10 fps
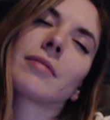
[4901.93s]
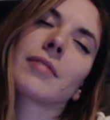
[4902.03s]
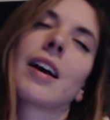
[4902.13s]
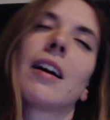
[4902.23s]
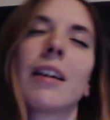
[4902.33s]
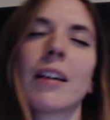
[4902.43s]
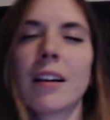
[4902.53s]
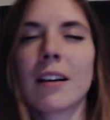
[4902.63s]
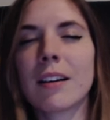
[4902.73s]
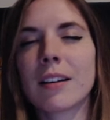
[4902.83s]

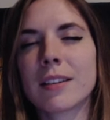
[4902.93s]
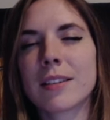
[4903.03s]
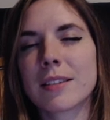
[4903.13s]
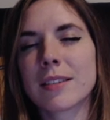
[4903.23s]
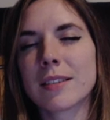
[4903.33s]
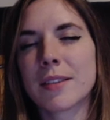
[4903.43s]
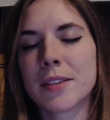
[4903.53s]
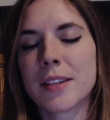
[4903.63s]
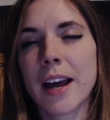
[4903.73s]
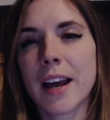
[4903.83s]
Oh, so
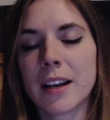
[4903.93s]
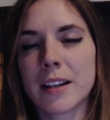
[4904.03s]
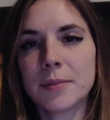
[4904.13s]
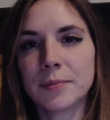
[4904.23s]
sad.